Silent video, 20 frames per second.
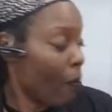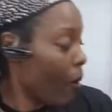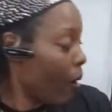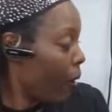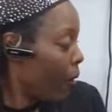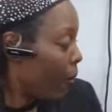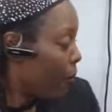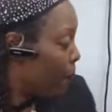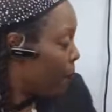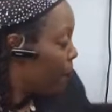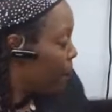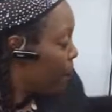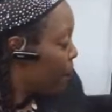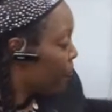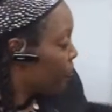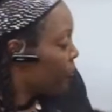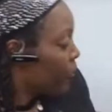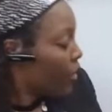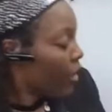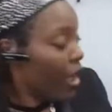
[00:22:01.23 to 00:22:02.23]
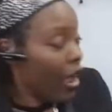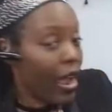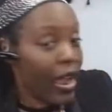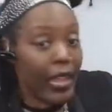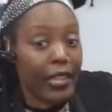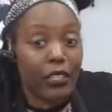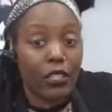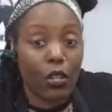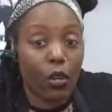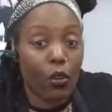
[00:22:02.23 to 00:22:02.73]

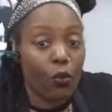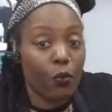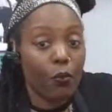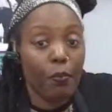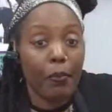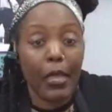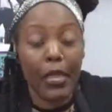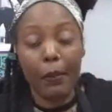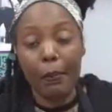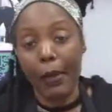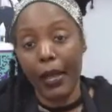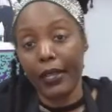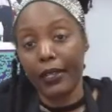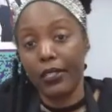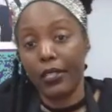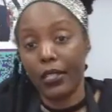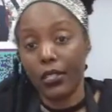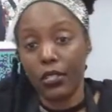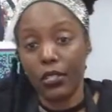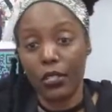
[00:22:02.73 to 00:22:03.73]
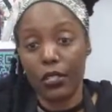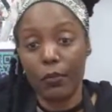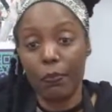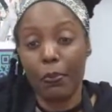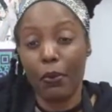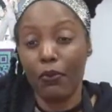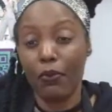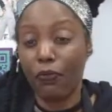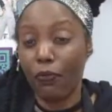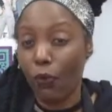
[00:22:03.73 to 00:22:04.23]
I don't make my dishes
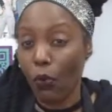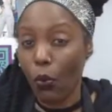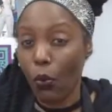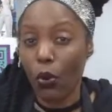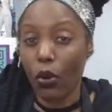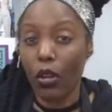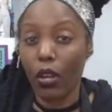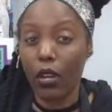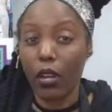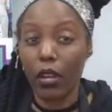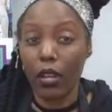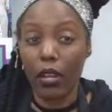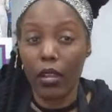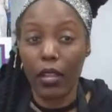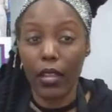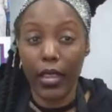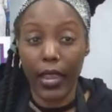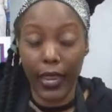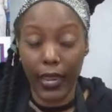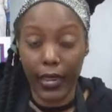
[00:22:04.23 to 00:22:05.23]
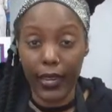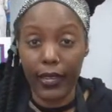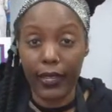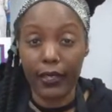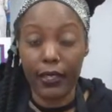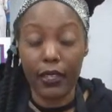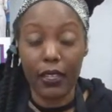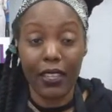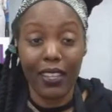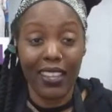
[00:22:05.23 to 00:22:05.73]

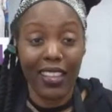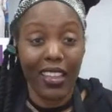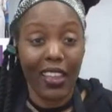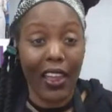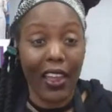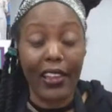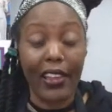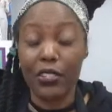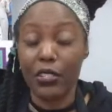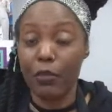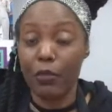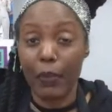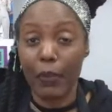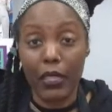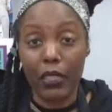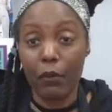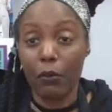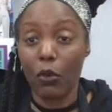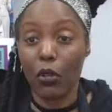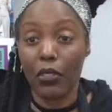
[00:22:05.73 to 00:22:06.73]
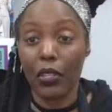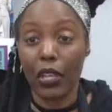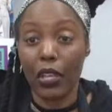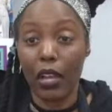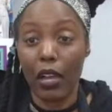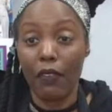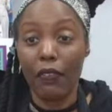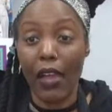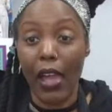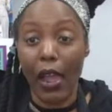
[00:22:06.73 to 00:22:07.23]
beforehand. I just make them on the
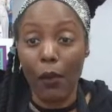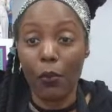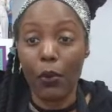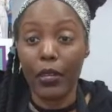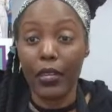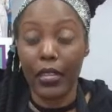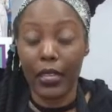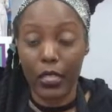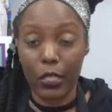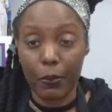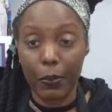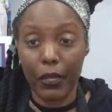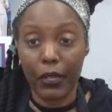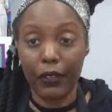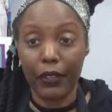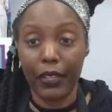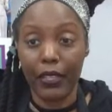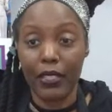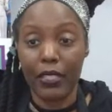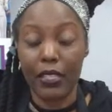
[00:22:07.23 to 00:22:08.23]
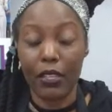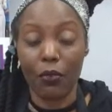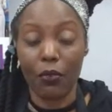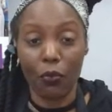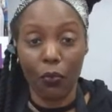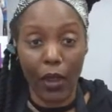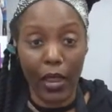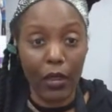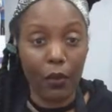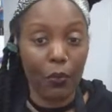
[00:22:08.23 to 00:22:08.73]
cup. I want to experience it
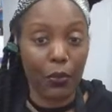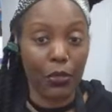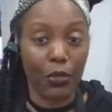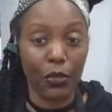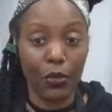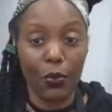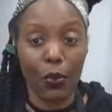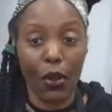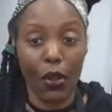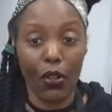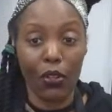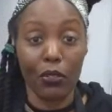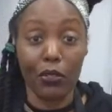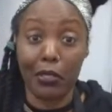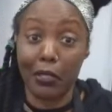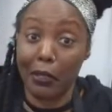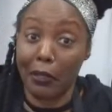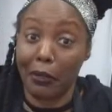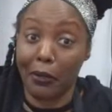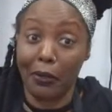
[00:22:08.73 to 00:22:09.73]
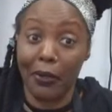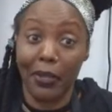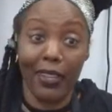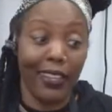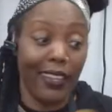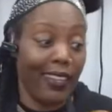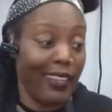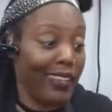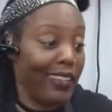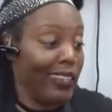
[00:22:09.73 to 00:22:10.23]
right with you all. So
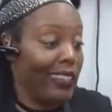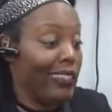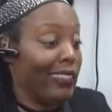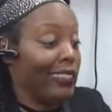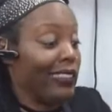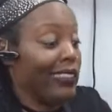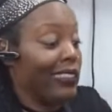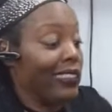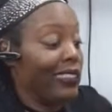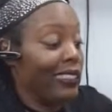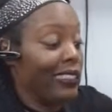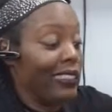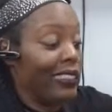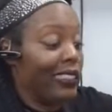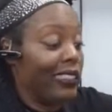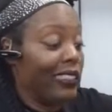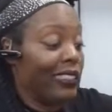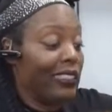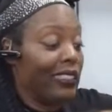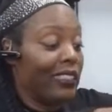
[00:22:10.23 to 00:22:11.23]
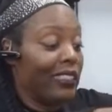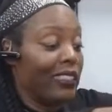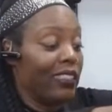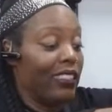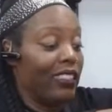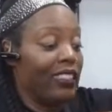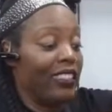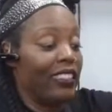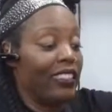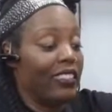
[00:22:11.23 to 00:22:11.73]
good luck.
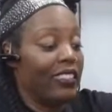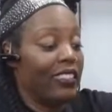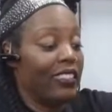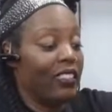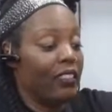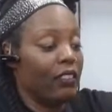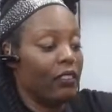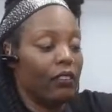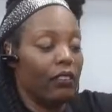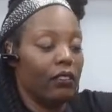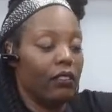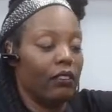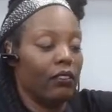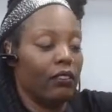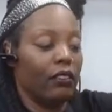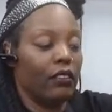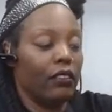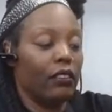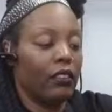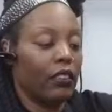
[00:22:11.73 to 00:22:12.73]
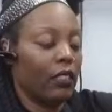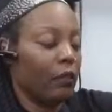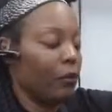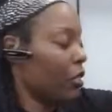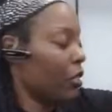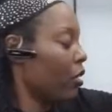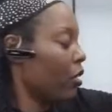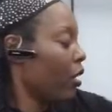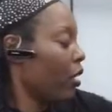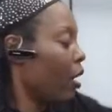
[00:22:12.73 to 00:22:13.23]
Good. Ooh, let me
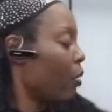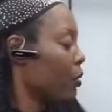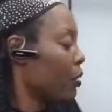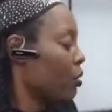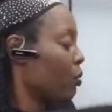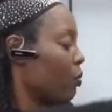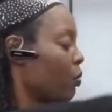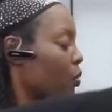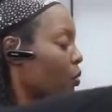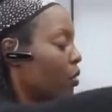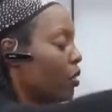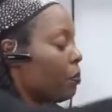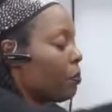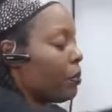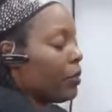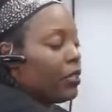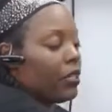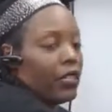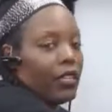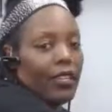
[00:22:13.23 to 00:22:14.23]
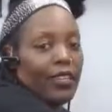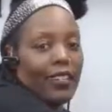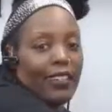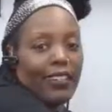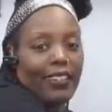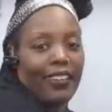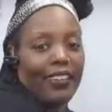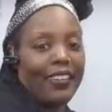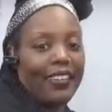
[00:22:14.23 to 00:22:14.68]
show y'all what's going on up under here.